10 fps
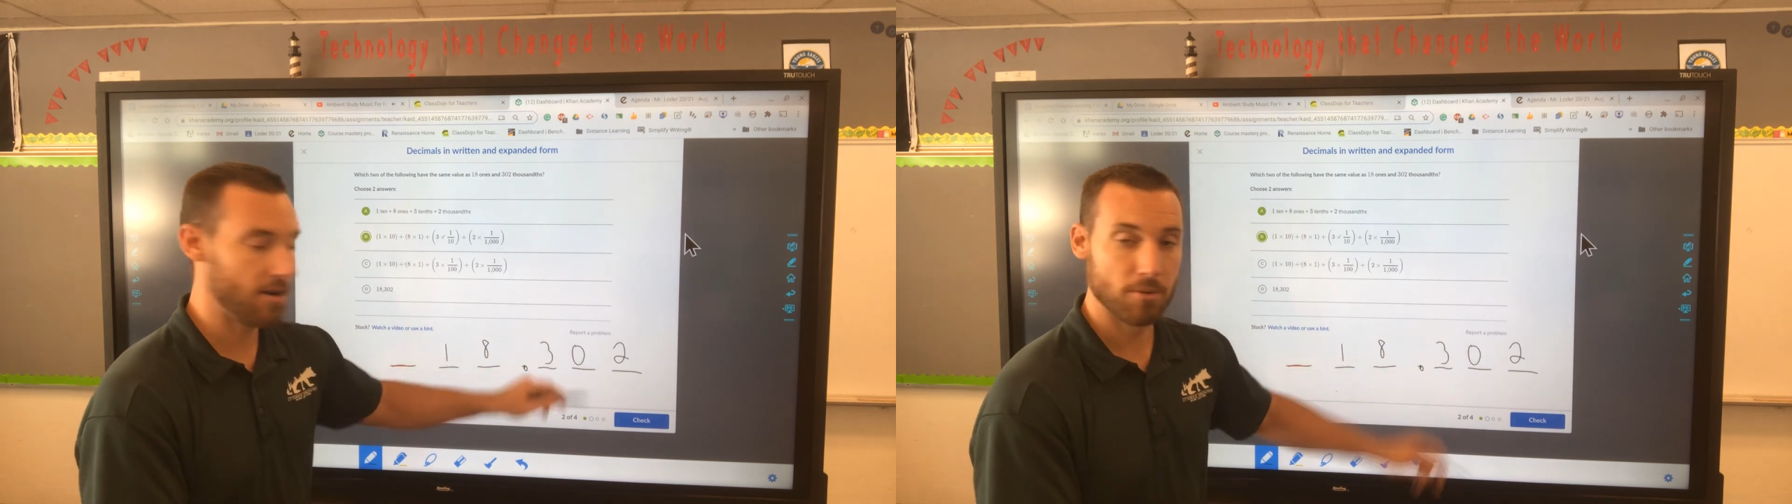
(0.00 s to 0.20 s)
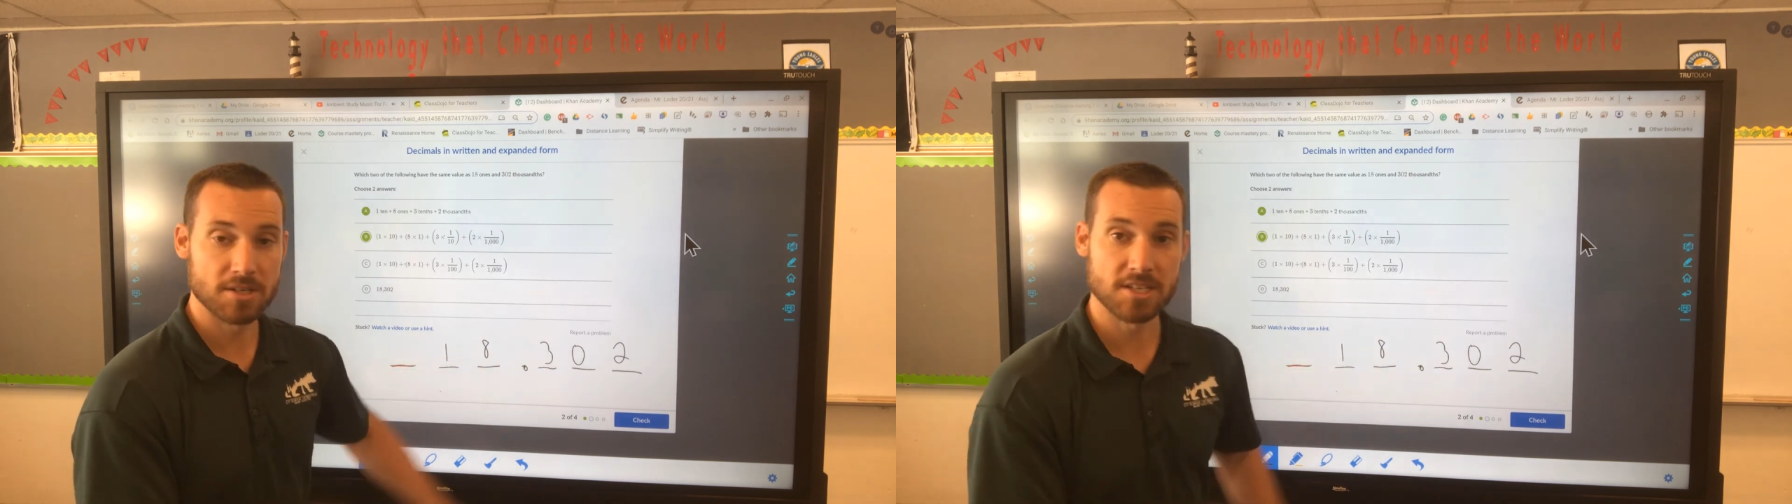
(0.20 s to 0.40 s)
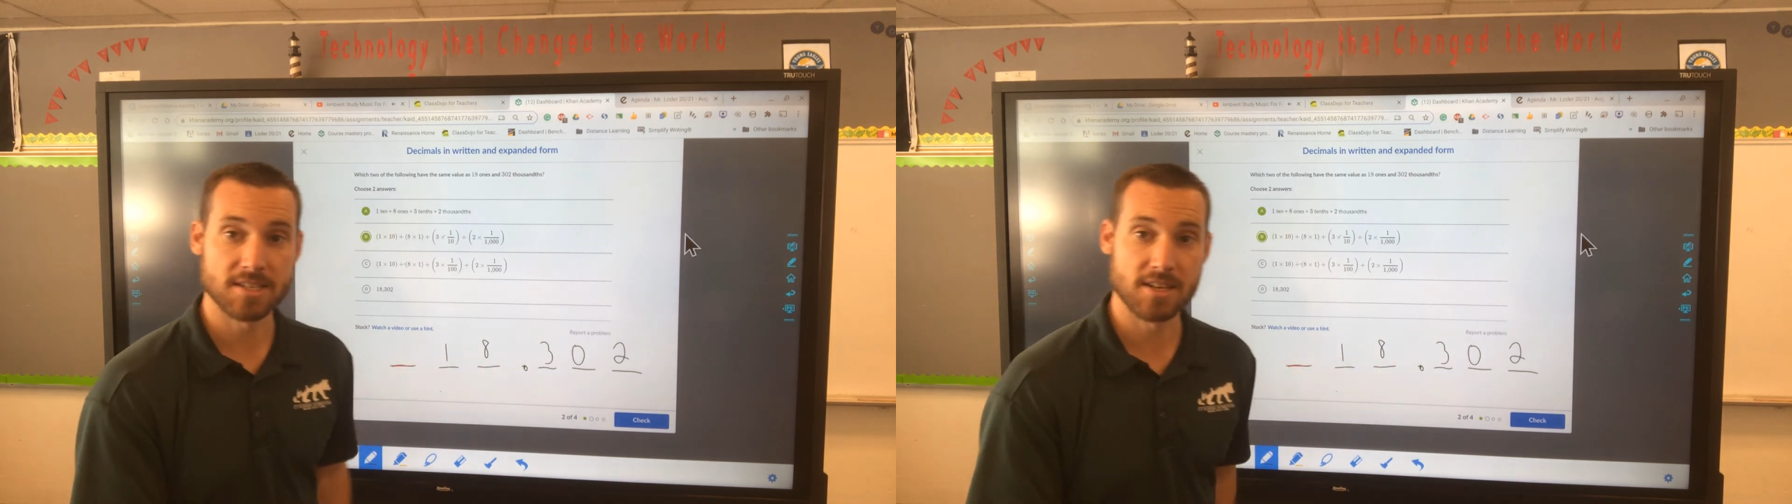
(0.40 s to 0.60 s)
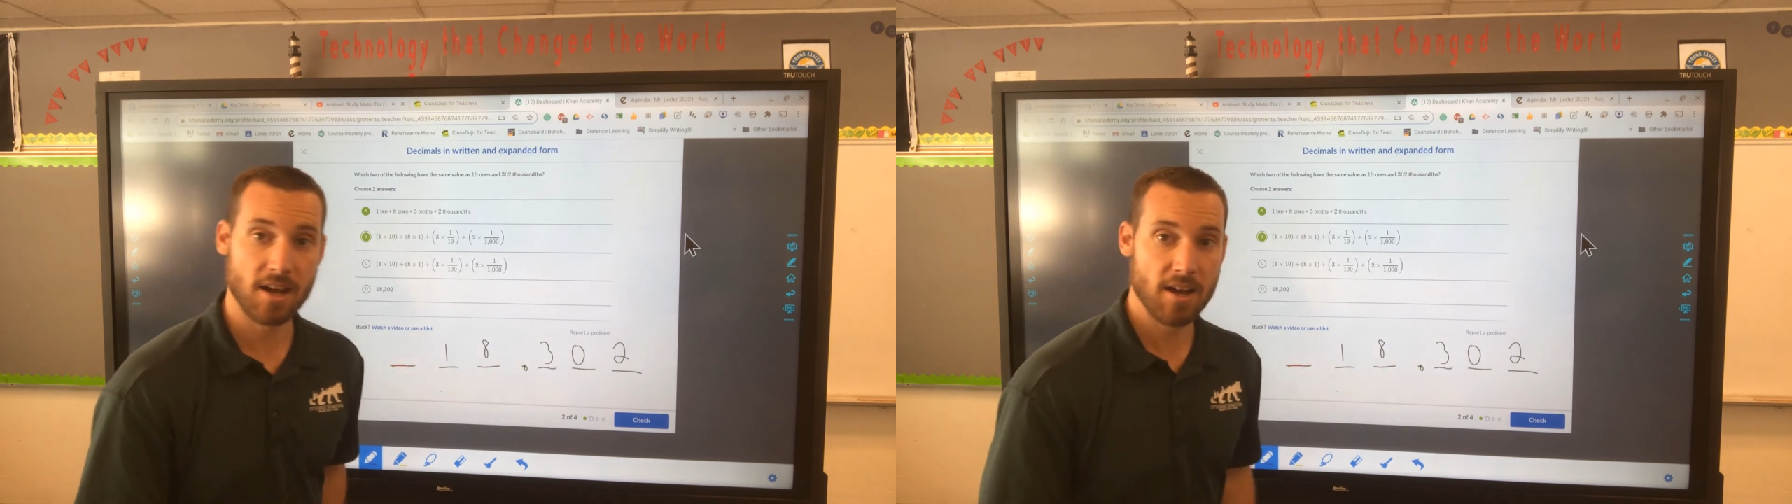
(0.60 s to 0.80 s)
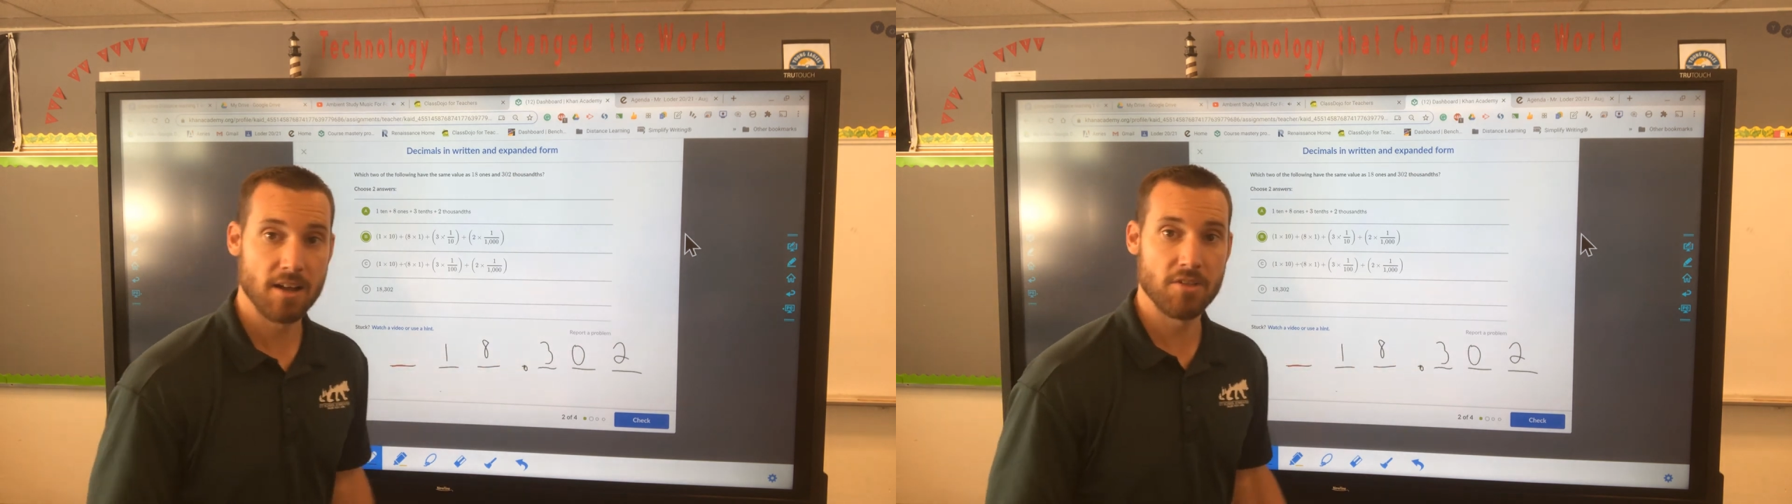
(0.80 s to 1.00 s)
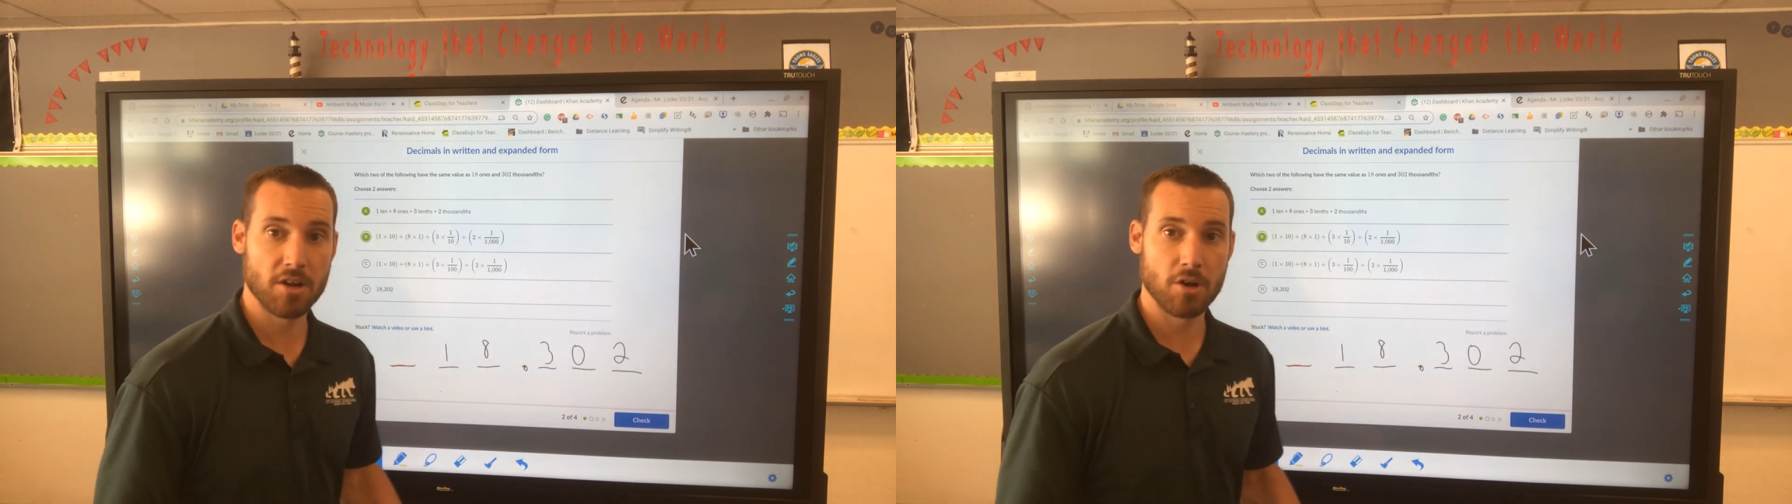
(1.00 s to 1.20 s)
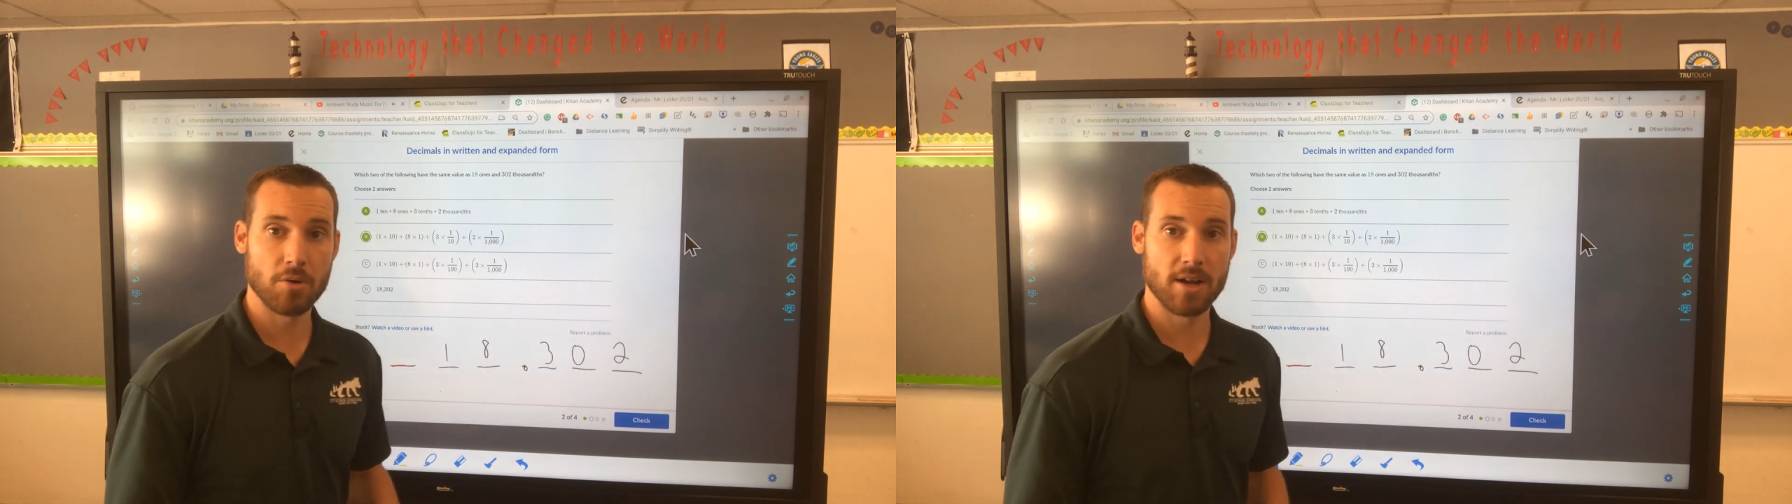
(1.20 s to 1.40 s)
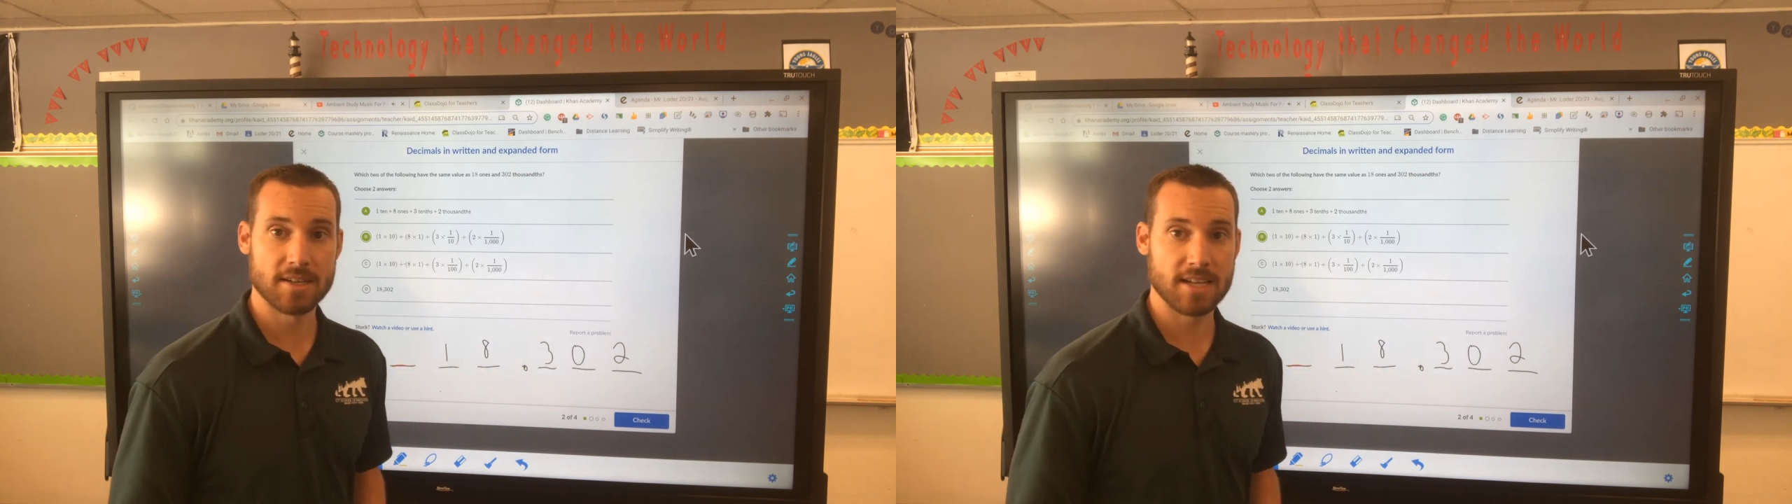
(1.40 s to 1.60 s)
which is not the
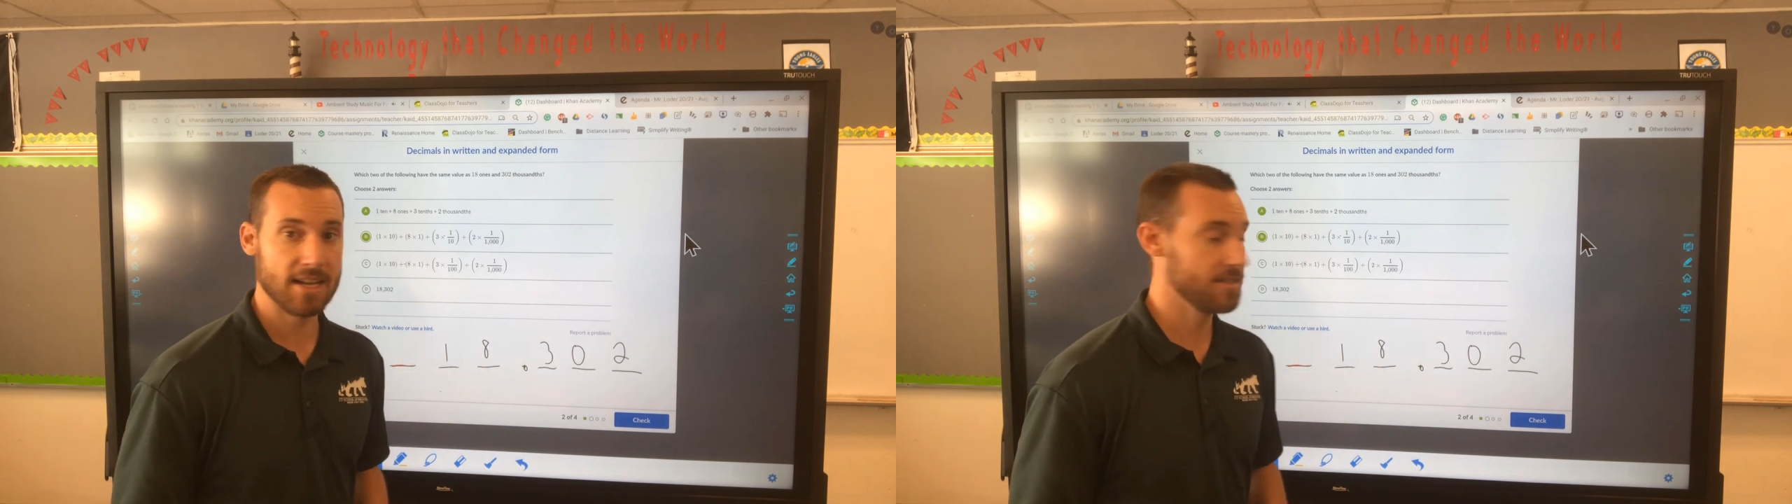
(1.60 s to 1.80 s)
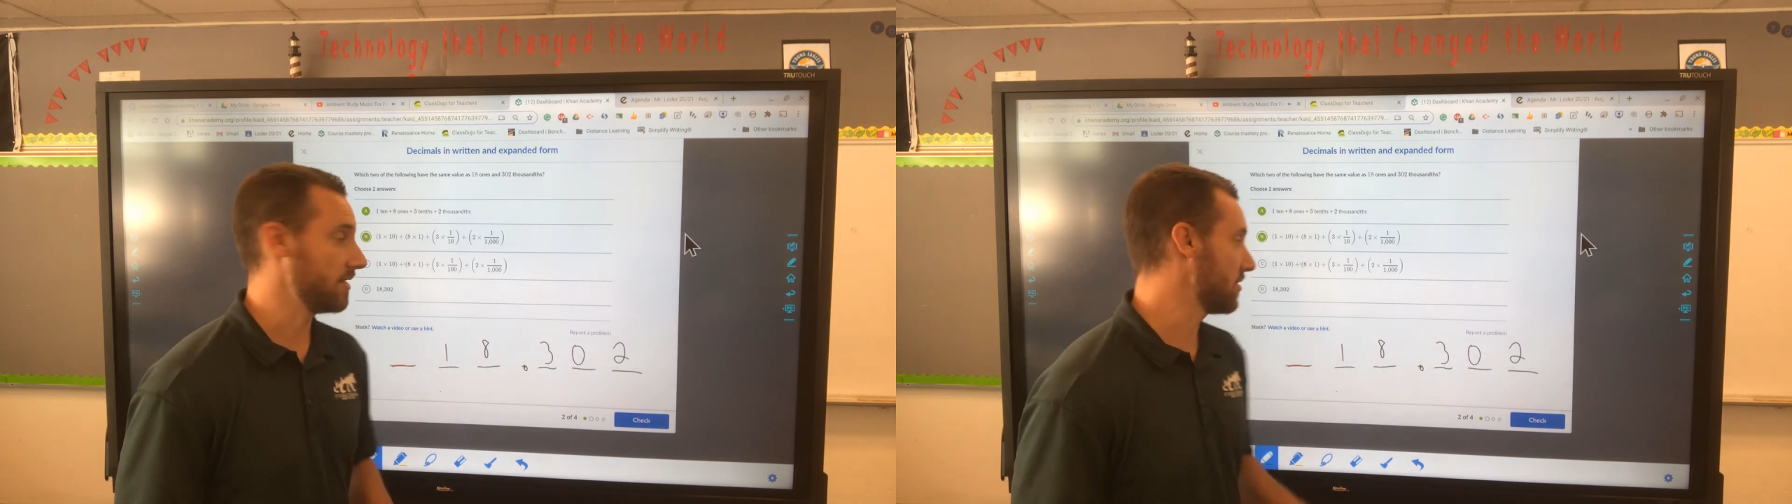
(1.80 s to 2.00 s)
correct answer.